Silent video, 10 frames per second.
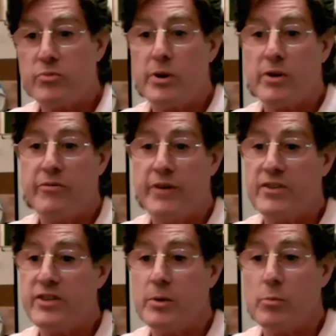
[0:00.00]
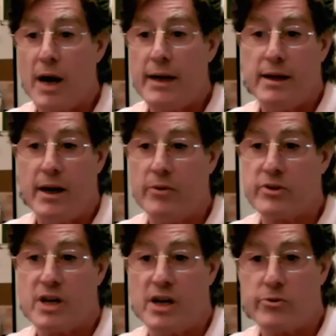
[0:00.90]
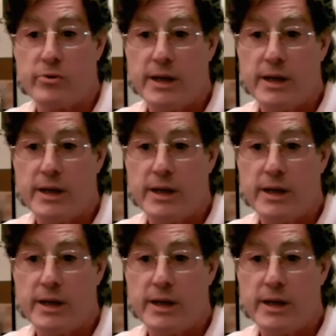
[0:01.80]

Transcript: we are facing right now as a country.